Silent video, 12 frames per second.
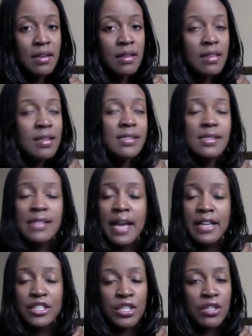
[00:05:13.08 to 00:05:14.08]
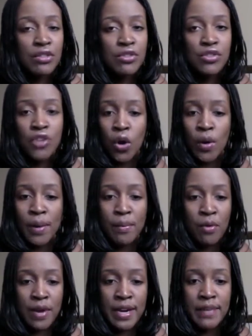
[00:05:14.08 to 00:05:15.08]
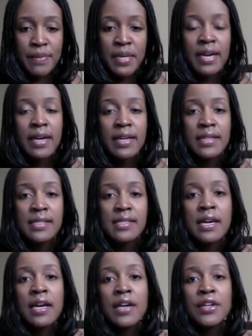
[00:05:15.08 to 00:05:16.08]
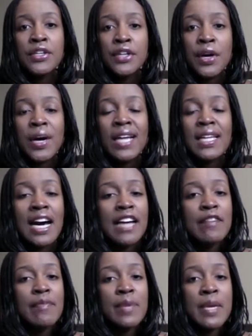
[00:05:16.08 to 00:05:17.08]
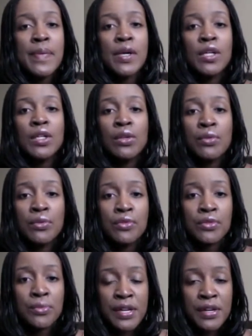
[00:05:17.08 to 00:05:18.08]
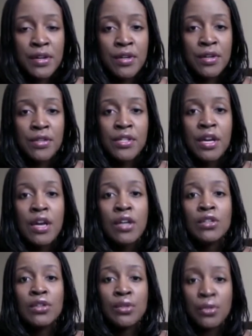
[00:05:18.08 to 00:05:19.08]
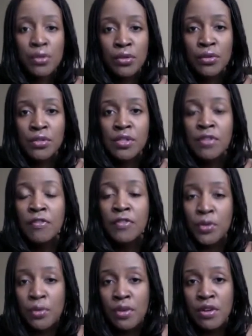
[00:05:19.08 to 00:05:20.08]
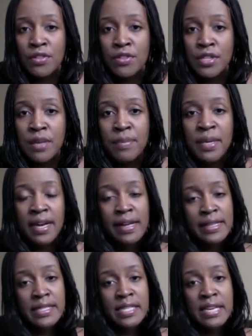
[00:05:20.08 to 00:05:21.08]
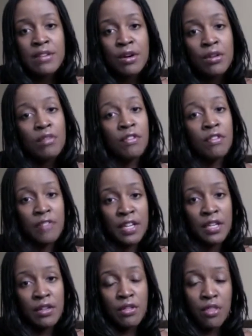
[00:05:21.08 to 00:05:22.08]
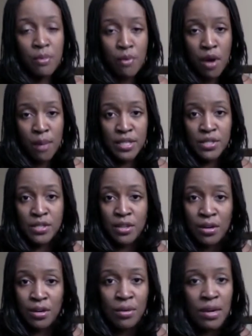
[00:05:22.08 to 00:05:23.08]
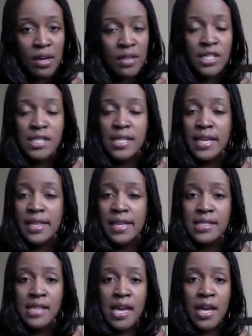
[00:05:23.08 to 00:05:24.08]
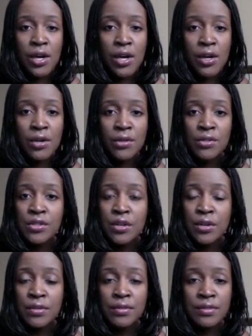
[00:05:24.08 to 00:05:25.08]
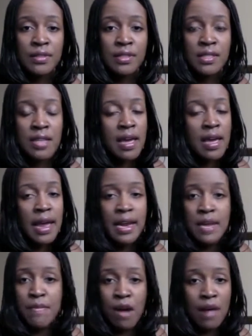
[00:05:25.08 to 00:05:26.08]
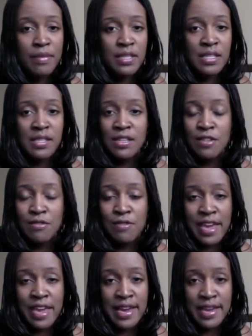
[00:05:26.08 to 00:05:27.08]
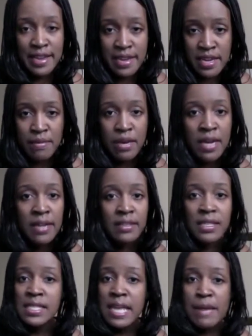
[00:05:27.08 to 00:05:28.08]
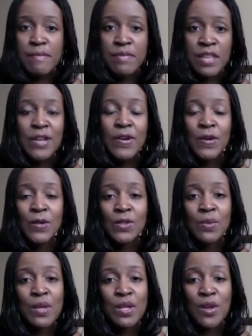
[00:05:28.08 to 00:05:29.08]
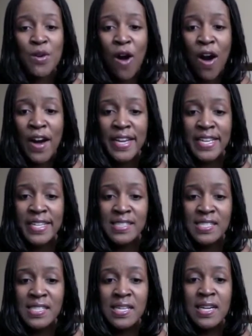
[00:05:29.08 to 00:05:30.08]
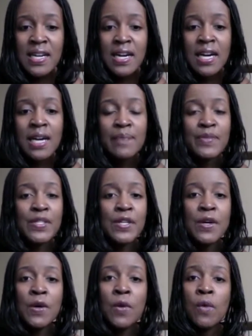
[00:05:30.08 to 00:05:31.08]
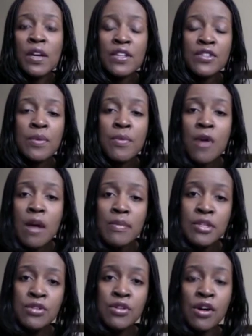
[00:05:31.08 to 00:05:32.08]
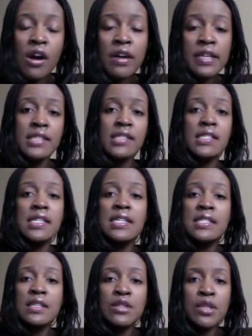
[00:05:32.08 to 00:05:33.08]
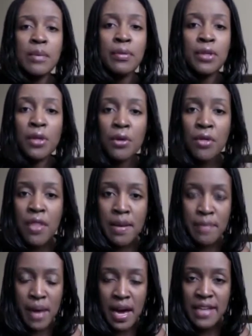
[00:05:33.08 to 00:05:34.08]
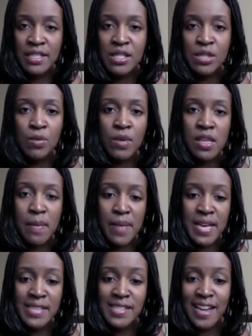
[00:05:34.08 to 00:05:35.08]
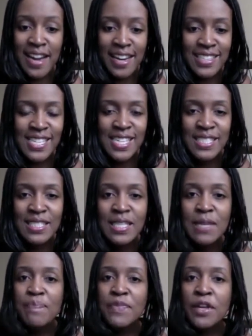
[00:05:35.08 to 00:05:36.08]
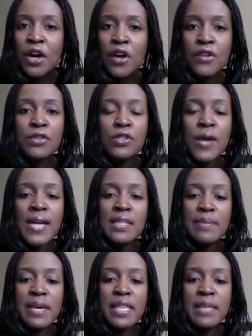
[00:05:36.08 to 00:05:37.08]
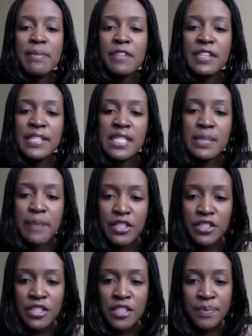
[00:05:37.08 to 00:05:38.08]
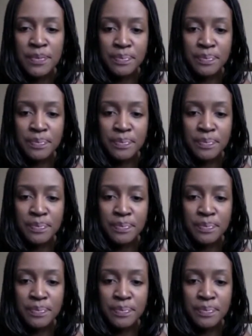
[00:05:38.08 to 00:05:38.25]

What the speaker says: This is actually so important because, a lot of people lose readers, lose viewers because they don't fulfill the promise. So, just like that saying goes, don't say any promises that you can't keep. The same thing goes with your audience. So, what is your promise to your audience? Is it to blow their minds with amazing content? Are you trying to make them feel special?